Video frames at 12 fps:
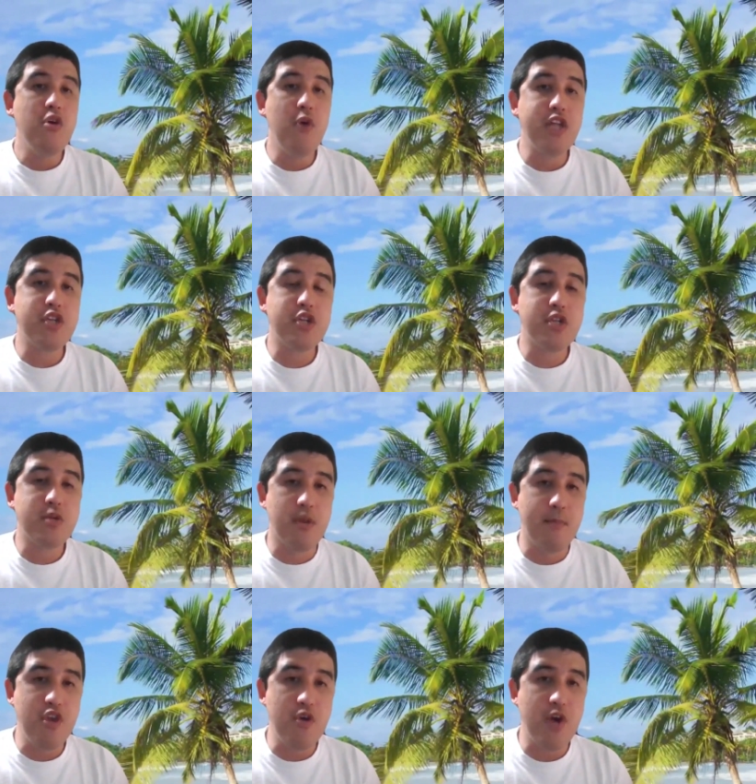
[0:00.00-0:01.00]
the
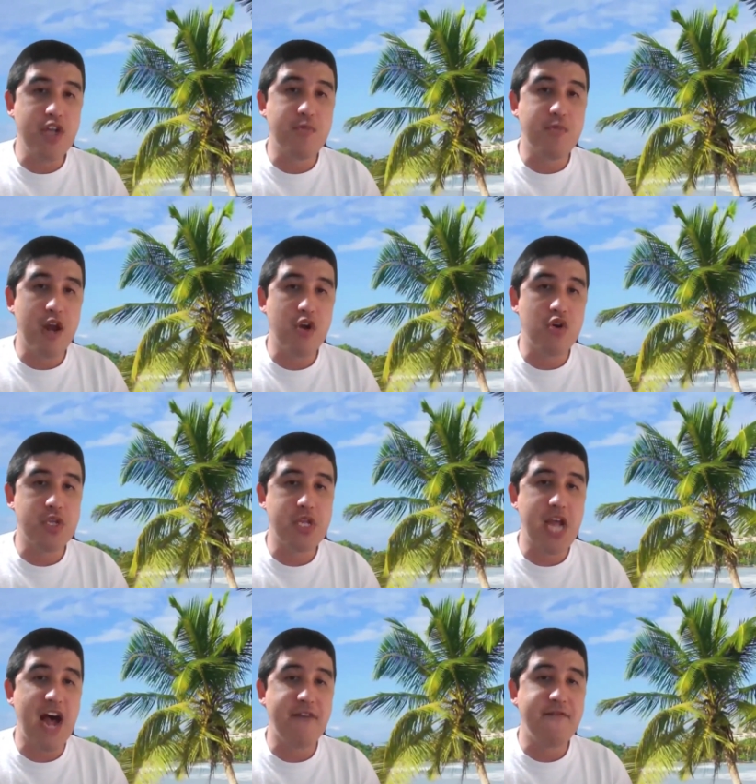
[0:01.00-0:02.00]
UH medical
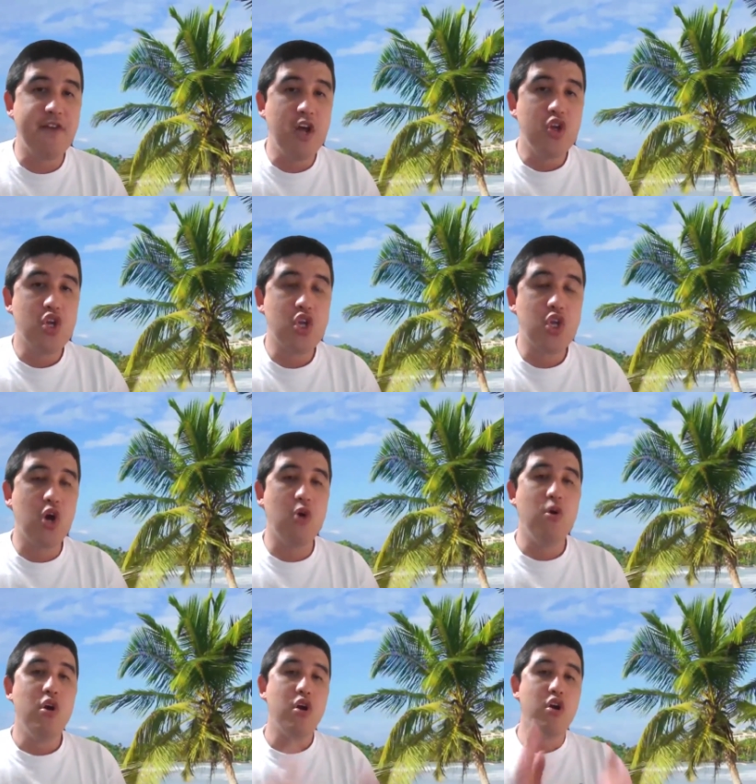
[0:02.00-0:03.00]
staff.
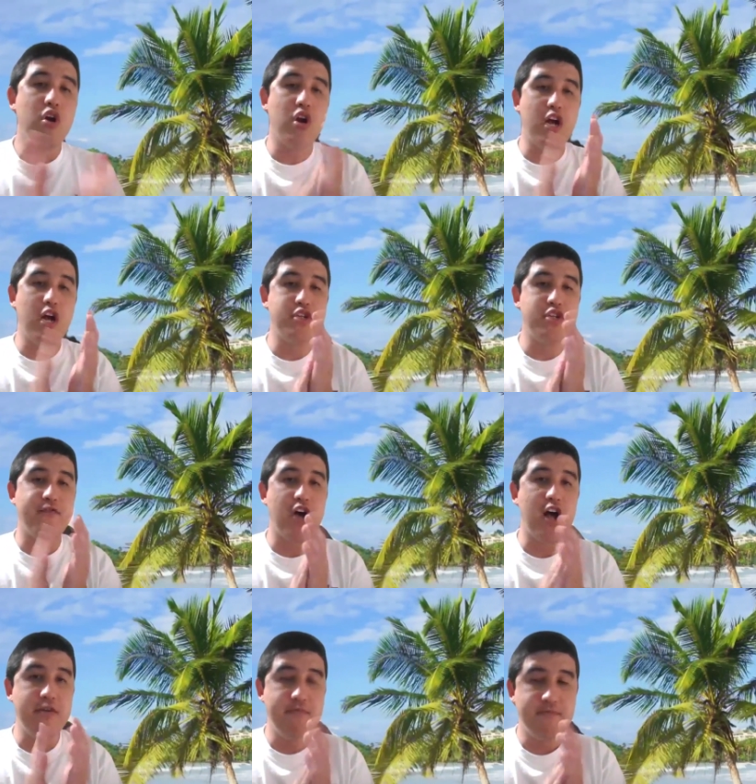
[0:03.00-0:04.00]
So good on
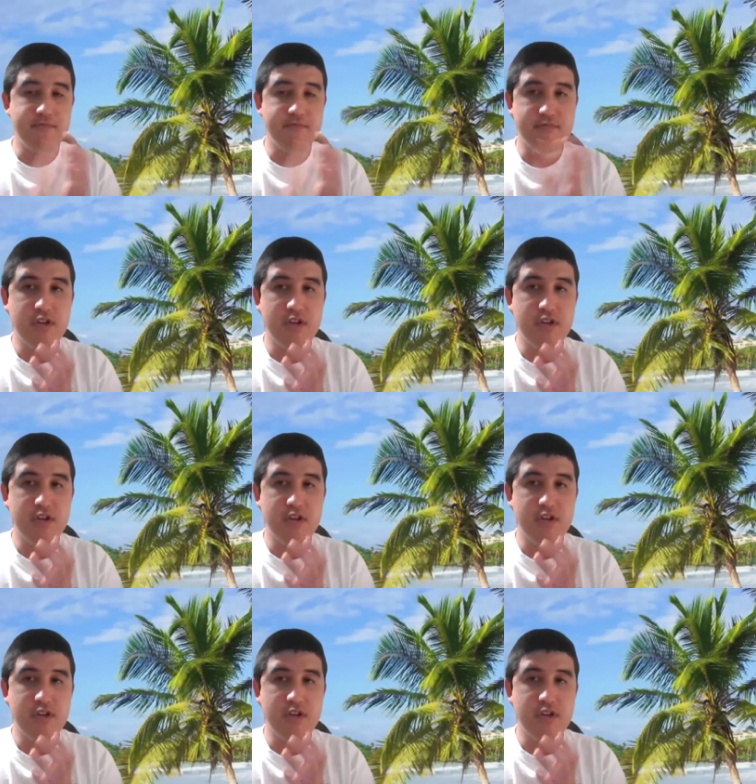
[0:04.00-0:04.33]
Javon.